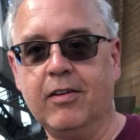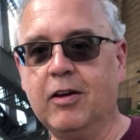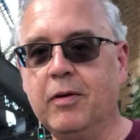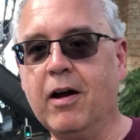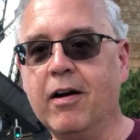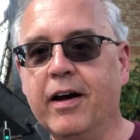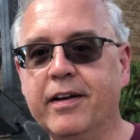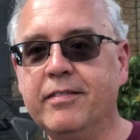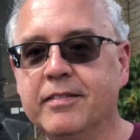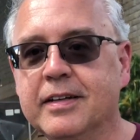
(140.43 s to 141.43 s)
here we are,
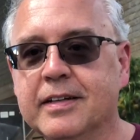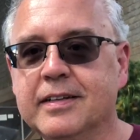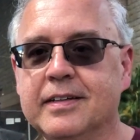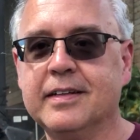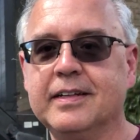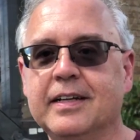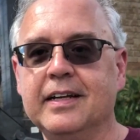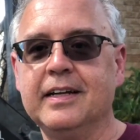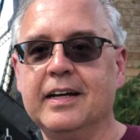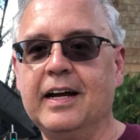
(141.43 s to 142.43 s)
huh?
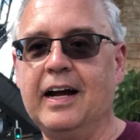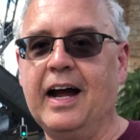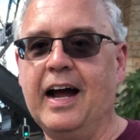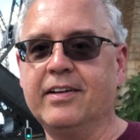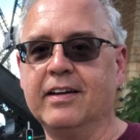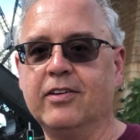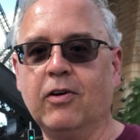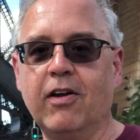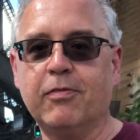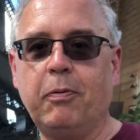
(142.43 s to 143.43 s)
At
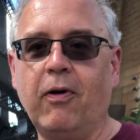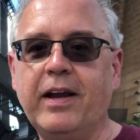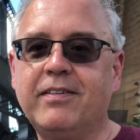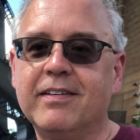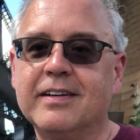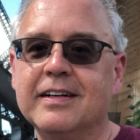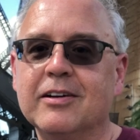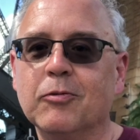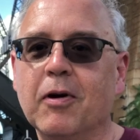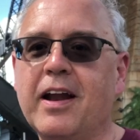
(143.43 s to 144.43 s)
Dawes Point,
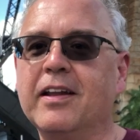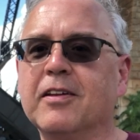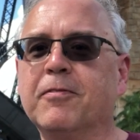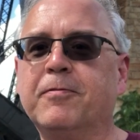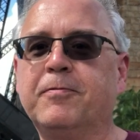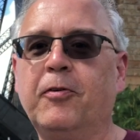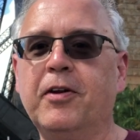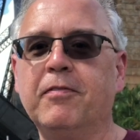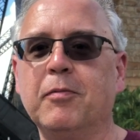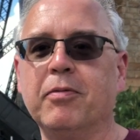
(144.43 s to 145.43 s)
right at the foot
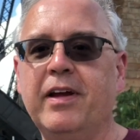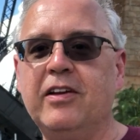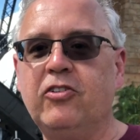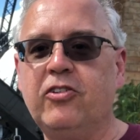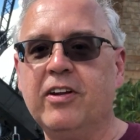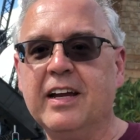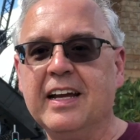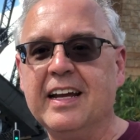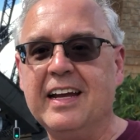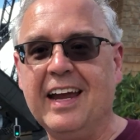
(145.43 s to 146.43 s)
of the bridge.
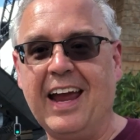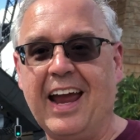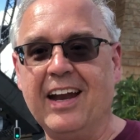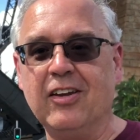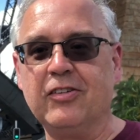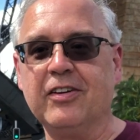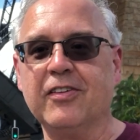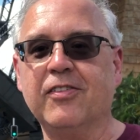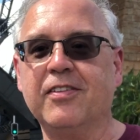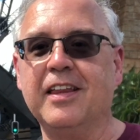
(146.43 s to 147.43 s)
And as you
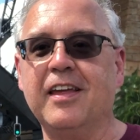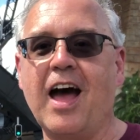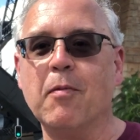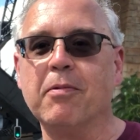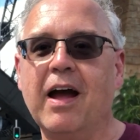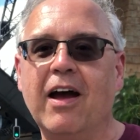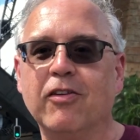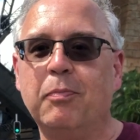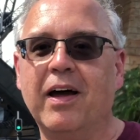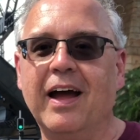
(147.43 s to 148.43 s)
can see, the Opera House
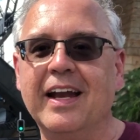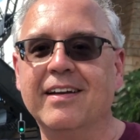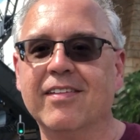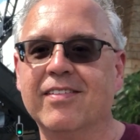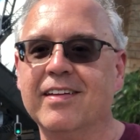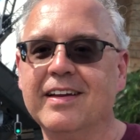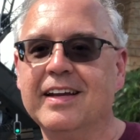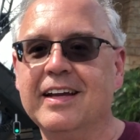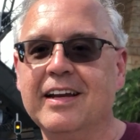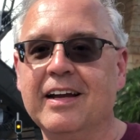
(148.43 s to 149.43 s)
behind us.
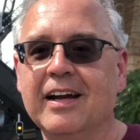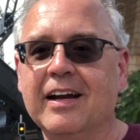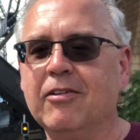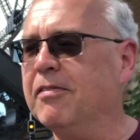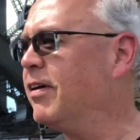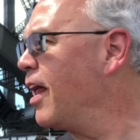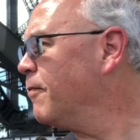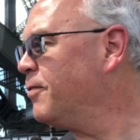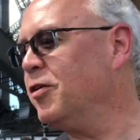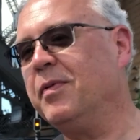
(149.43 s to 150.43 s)
We've got a
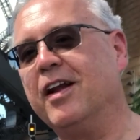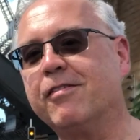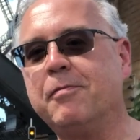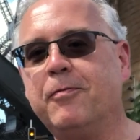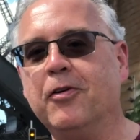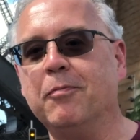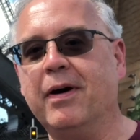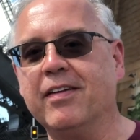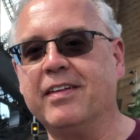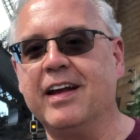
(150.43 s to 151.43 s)
few minutes before the
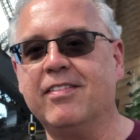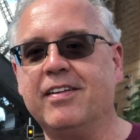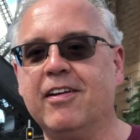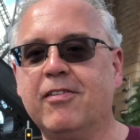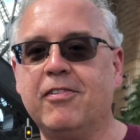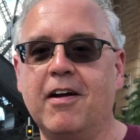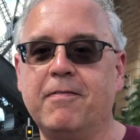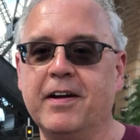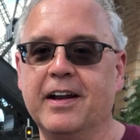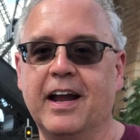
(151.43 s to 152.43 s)
bus gets here, so I
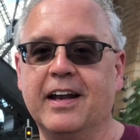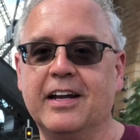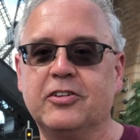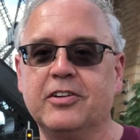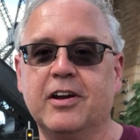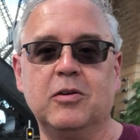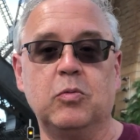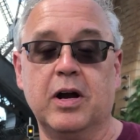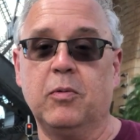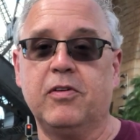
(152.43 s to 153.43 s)
figured I'd let you know
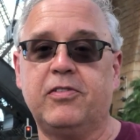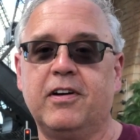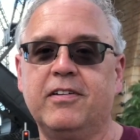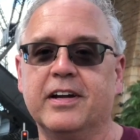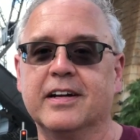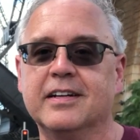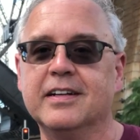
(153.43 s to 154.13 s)
where we're starting.